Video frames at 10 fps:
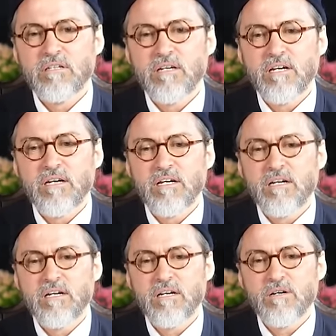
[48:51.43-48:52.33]

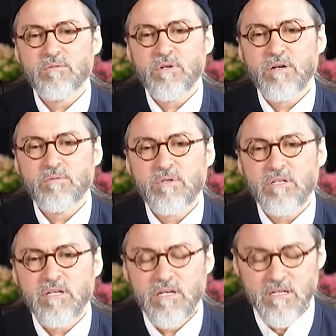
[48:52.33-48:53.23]
of
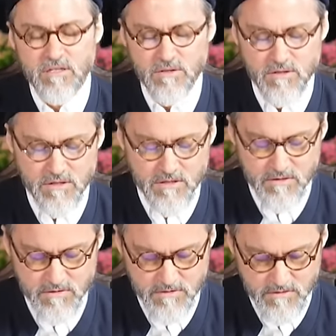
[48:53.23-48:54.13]

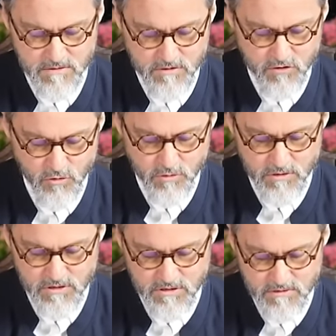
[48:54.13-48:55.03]
the
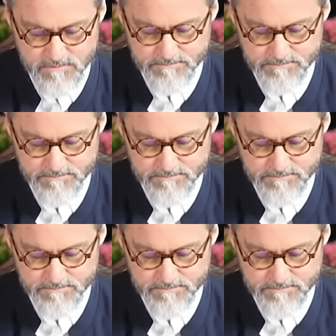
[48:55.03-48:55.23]
stories.